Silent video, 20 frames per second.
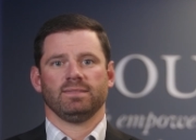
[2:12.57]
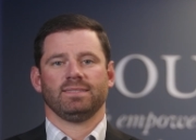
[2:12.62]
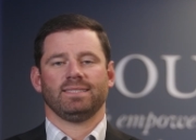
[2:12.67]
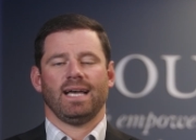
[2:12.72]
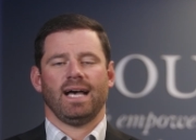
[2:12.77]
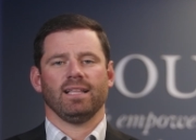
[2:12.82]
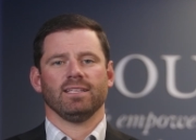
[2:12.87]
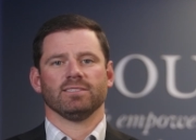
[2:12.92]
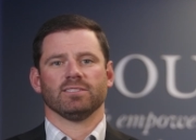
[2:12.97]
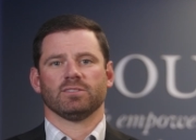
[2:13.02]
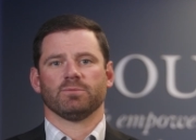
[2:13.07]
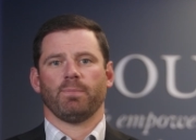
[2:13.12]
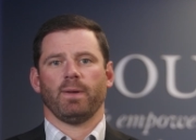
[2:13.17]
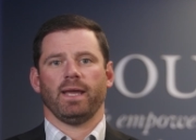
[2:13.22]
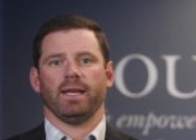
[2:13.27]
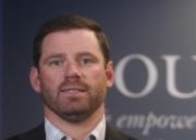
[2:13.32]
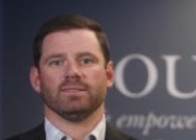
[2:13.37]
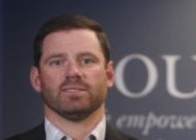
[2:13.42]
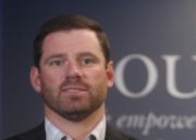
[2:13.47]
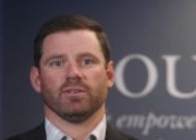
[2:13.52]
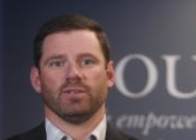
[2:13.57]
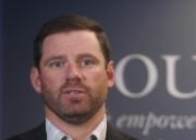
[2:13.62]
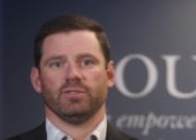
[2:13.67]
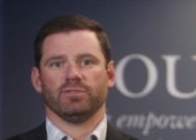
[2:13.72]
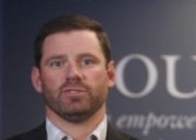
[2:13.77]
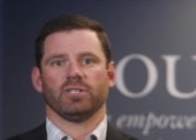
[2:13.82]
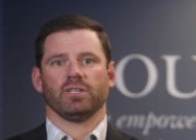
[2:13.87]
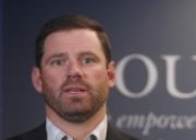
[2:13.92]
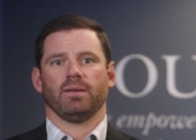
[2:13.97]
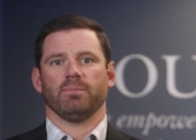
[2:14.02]
Tolerance bands are
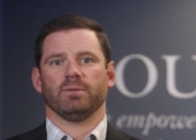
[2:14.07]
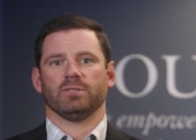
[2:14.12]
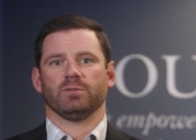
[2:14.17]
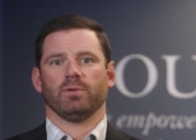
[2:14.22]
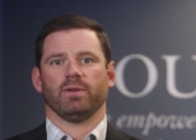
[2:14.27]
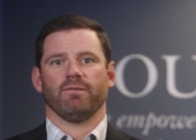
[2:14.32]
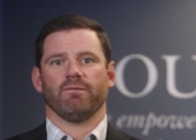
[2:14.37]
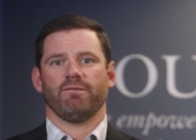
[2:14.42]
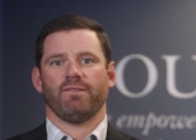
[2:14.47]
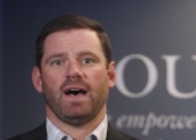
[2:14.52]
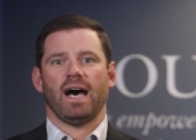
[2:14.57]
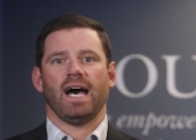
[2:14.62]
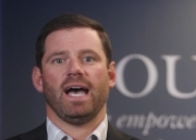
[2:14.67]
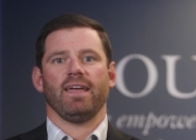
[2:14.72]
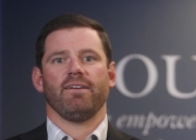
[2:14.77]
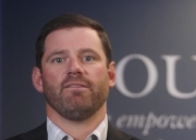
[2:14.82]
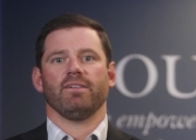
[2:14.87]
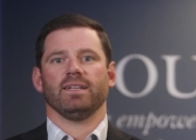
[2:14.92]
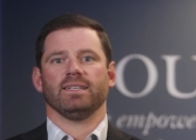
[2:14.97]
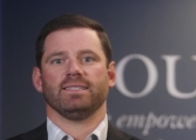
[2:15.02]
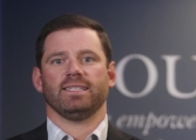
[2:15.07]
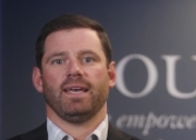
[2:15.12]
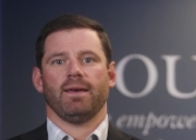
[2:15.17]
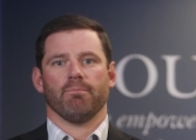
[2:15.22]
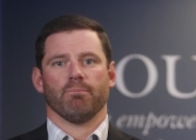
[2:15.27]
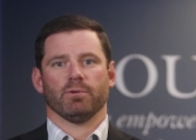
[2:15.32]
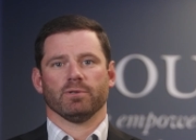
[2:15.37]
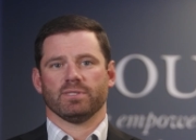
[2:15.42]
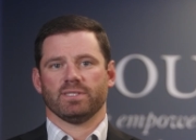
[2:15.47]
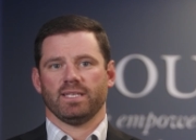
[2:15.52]
usually between 5 and
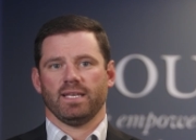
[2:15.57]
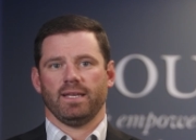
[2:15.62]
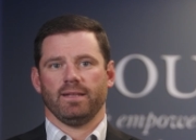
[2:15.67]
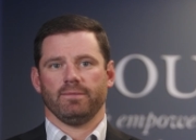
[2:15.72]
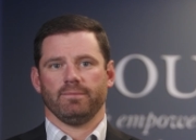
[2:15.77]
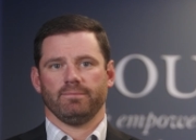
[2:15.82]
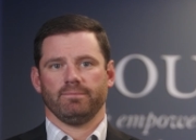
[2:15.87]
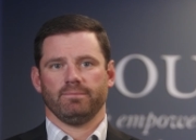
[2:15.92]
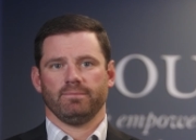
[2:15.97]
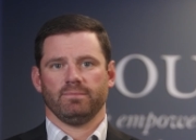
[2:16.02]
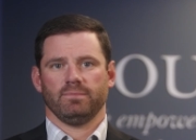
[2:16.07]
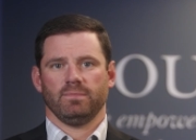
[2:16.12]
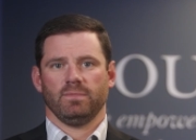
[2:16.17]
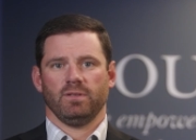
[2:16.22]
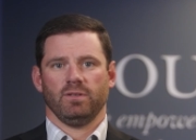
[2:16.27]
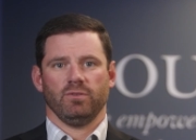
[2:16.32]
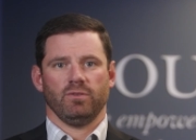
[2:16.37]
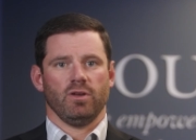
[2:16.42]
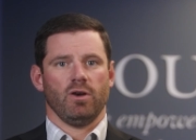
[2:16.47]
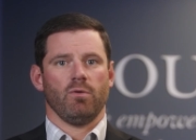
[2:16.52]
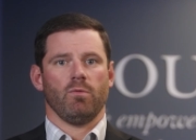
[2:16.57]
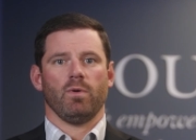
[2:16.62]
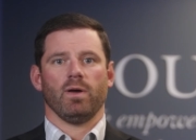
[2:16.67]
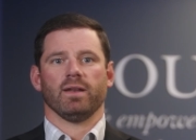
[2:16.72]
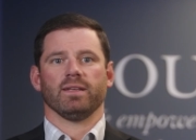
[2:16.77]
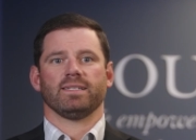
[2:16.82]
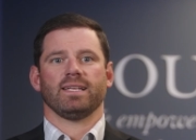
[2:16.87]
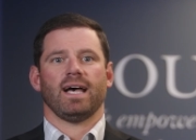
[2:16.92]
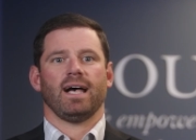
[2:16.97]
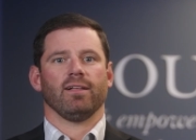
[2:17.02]
10%. You don't
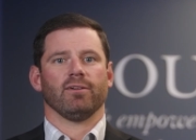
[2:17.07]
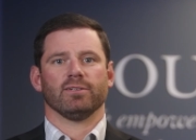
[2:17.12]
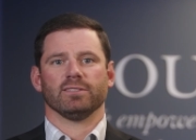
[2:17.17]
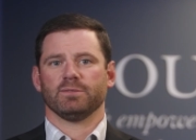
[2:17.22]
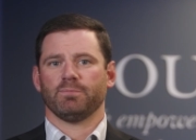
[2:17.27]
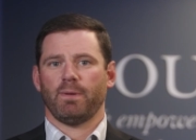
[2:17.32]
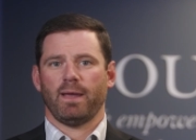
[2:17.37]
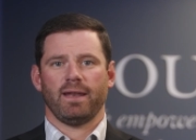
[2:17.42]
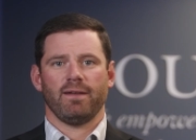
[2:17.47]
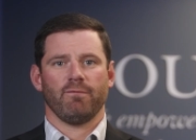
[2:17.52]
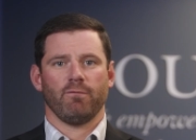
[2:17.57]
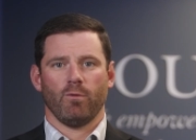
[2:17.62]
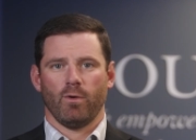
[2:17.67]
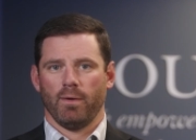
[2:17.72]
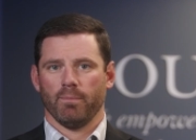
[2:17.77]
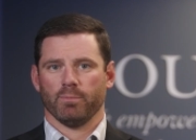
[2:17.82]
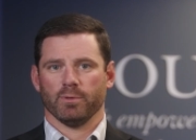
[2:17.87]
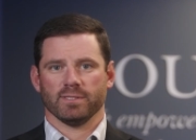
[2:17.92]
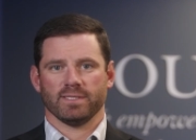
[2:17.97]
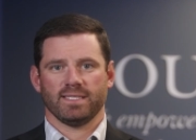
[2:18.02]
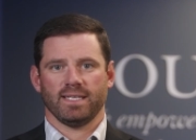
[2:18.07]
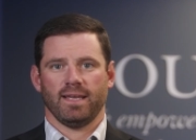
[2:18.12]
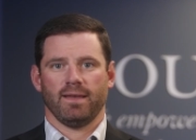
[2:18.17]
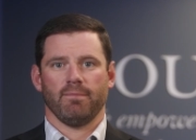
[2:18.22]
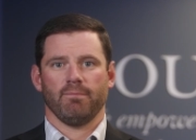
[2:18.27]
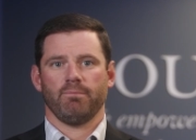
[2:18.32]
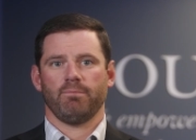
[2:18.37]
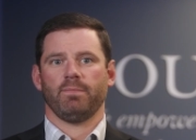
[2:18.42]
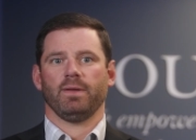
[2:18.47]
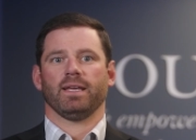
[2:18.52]
want a tolerance band of
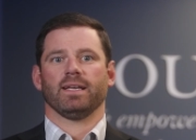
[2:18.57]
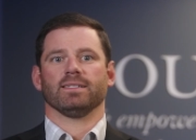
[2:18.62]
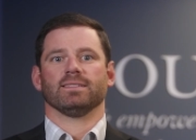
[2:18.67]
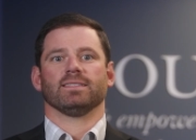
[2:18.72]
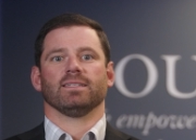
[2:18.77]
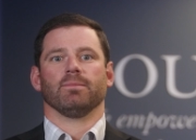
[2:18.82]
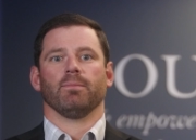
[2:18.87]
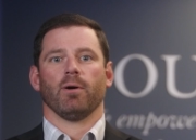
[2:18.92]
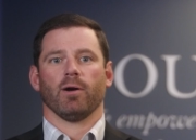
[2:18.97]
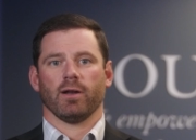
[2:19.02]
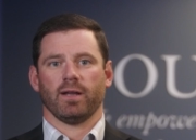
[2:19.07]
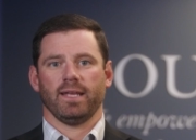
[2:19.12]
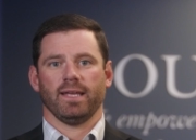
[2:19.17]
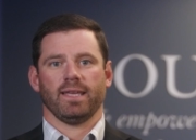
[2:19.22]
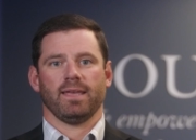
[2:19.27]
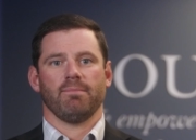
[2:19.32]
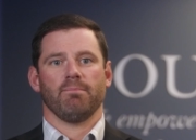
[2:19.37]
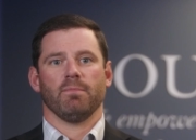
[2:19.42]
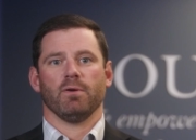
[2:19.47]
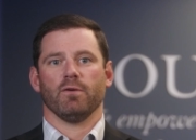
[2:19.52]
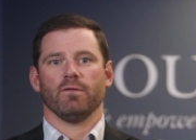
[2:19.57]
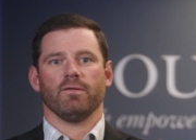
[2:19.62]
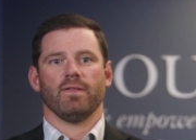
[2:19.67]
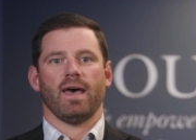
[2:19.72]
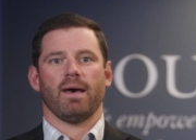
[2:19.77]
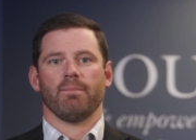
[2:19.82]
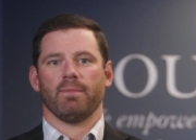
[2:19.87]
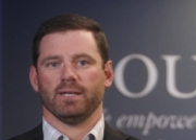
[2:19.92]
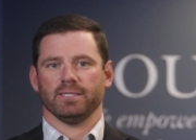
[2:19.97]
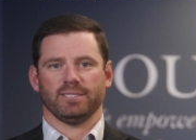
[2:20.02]
1% because the market can move
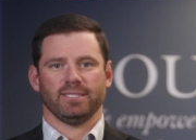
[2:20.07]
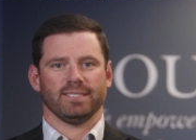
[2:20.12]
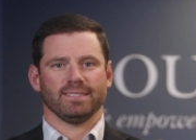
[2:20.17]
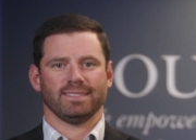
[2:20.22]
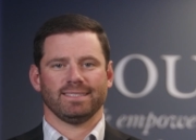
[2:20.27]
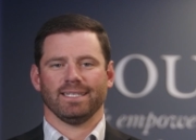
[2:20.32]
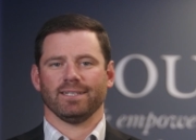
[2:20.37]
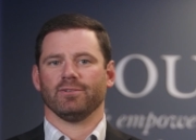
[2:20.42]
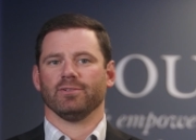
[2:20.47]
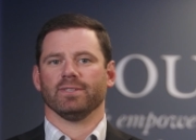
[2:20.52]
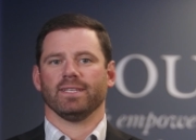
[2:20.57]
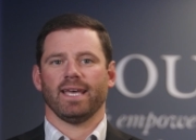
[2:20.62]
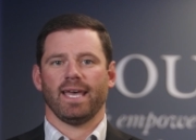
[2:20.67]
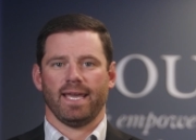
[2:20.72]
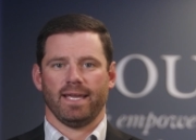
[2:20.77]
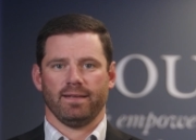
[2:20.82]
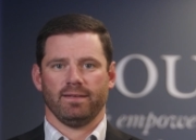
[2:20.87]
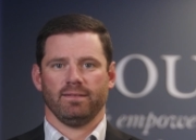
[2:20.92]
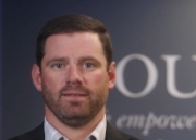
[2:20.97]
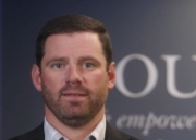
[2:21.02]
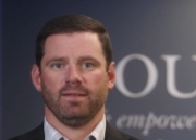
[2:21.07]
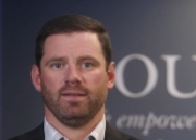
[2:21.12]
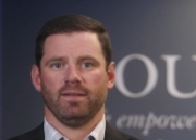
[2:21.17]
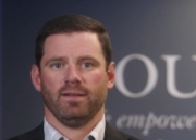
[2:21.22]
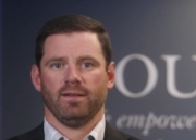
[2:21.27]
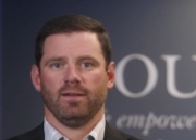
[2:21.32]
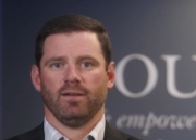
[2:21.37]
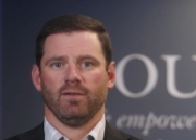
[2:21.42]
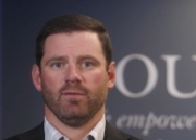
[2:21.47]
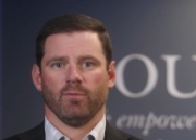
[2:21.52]
that much in a single day.
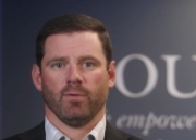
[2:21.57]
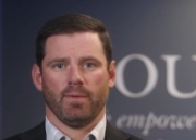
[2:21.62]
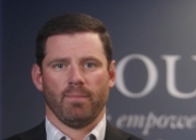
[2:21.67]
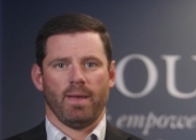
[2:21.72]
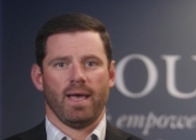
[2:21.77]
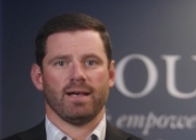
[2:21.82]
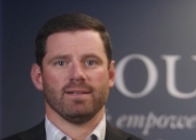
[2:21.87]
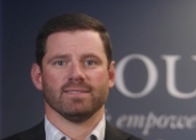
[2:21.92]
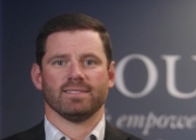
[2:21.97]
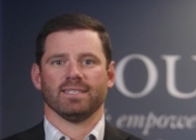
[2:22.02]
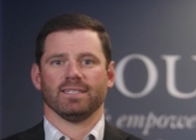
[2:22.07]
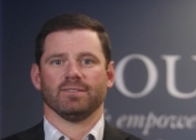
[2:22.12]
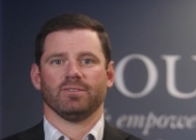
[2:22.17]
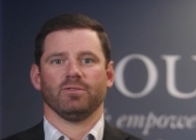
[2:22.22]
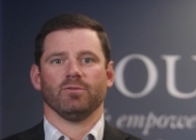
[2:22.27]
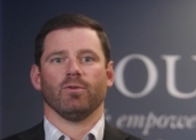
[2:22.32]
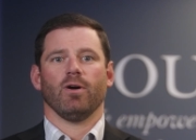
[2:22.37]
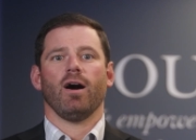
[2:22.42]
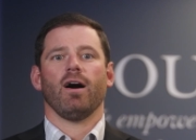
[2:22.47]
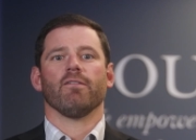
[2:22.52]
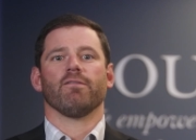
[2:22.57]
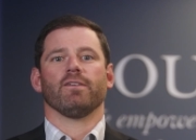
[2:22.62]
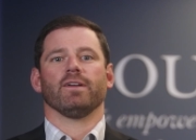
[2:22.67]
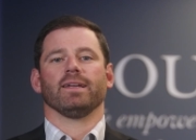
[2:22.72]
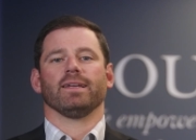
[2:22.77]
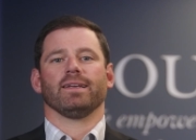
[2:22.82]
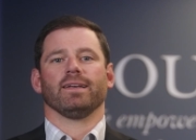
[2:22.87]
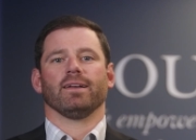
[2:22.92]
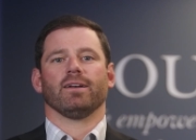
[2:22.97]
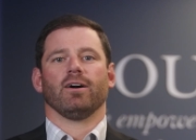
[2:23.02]
Rebalancing too
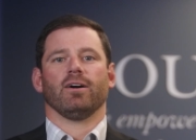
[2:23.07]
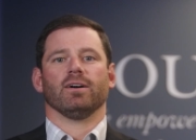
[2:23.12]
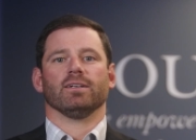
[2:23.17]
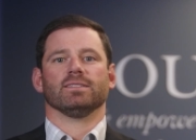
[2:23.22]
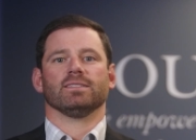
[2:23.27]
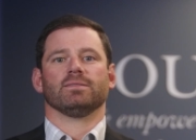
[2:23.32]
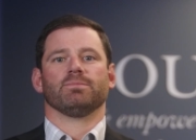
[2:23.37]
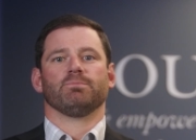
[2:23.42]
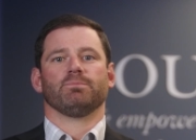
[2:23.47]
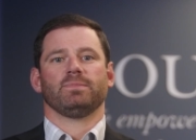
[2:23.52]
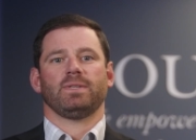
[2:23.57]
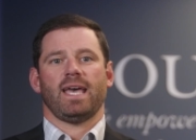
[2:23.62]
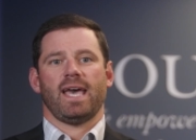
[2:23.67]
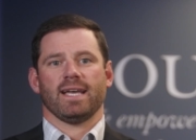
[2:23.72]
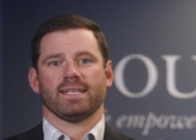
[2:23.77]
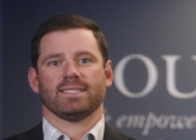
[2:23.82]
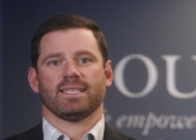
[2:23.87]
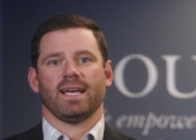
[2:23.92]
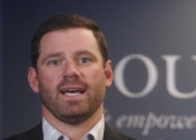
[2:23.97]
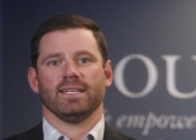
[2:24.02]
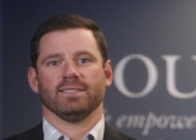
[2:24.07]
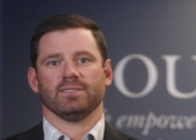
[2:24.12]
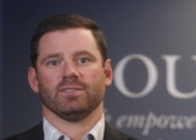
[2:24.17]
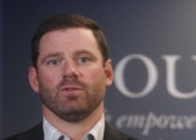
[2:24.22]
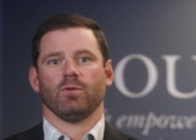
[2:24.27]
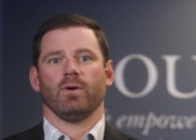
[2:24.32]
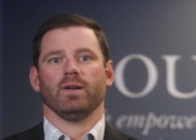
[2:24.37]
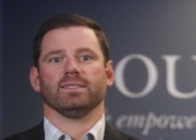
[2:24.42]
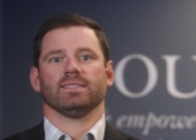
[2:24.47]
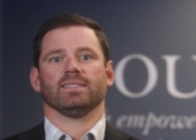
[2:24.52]
often can cause tax
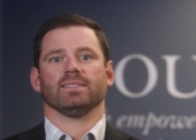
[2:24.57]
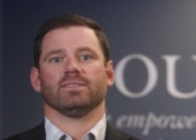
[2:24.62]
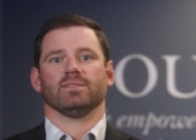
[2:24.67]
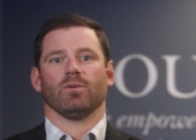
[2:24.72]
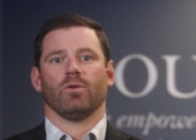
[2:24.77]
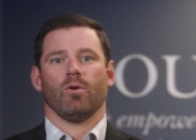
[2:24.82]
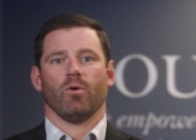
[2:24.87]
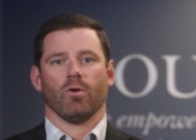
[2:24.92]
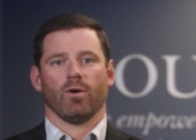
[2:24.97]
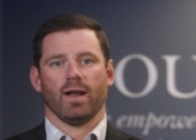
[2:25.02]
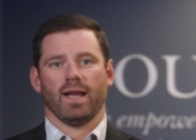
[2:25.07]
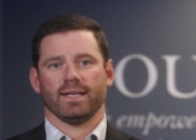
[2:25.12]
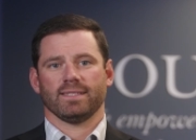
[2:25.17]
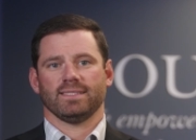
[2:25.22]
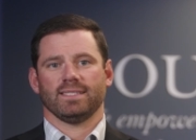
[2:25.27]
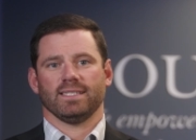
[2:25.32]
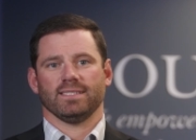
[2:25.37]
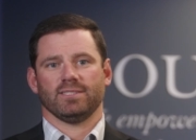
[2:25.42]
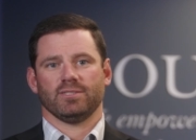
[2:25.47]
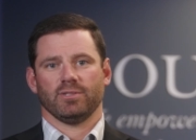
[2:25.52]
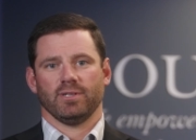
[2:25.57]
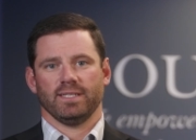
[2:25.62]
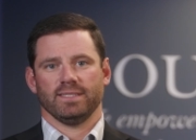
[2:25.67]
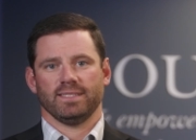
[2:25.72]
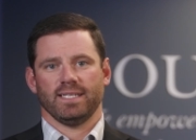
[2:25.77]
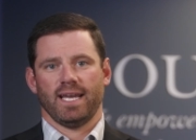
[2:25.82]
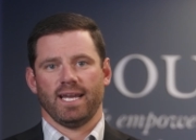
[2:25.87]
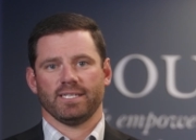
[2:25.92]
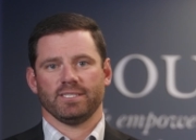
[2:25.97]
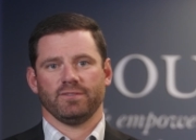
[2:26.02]
consequences or excess
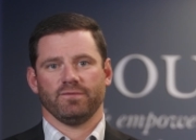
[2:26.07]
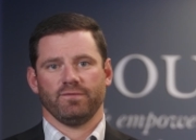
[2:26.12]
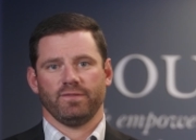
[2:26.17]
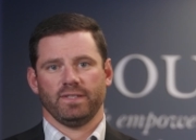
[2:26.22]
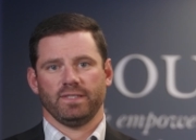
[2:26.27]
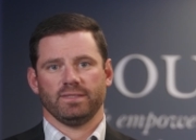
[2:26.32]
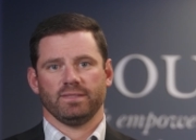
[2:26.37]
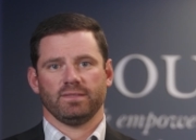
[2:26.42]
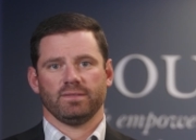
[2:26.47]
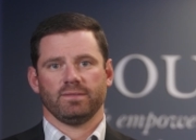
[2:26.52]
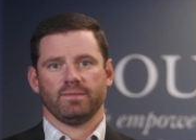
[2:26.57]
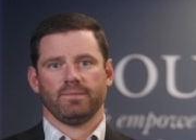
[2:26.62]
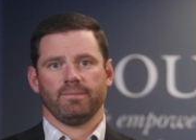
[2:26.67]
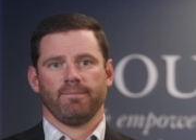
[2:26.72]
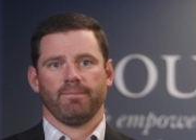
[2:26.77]
transaction fees.